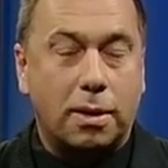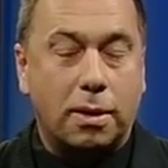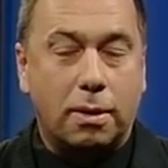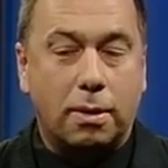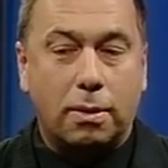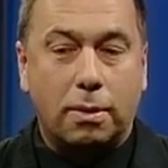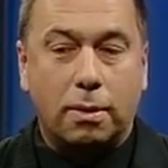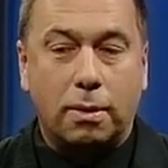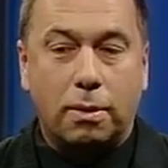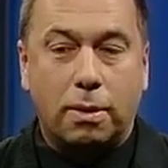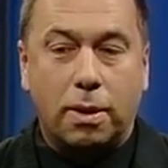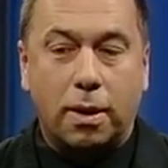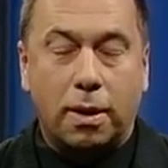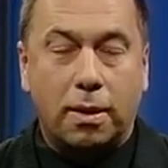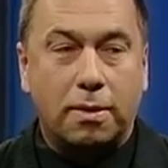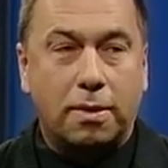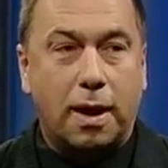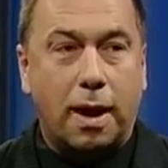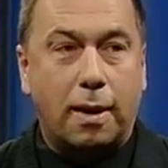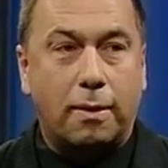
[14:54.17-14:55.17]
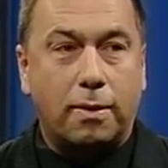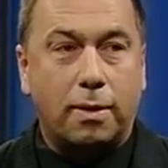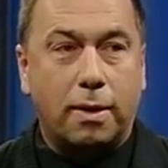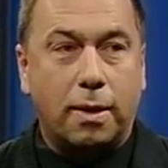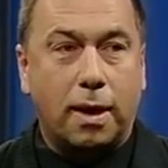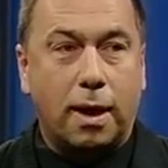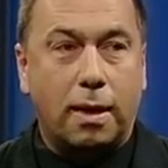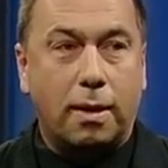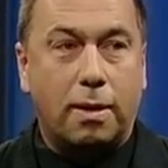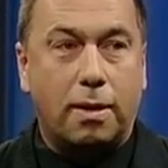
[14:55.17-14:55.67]
do things have to
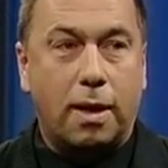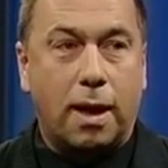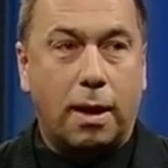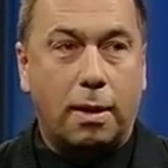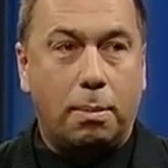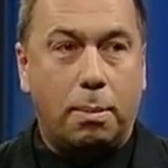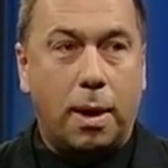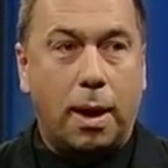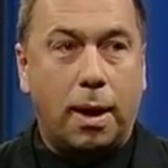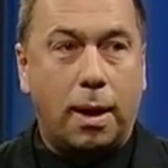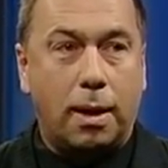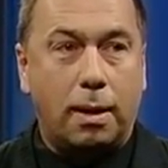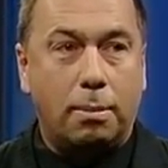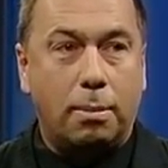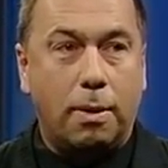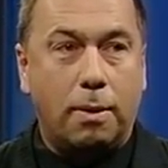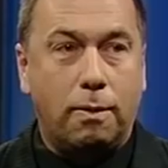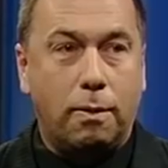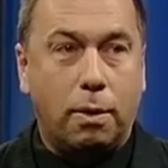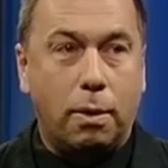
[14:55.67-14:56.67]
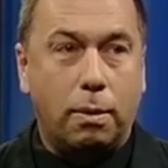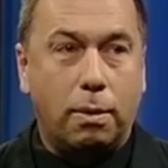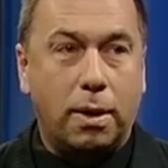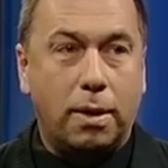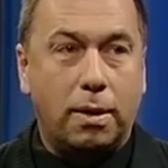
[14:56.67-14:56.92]
get that bad before we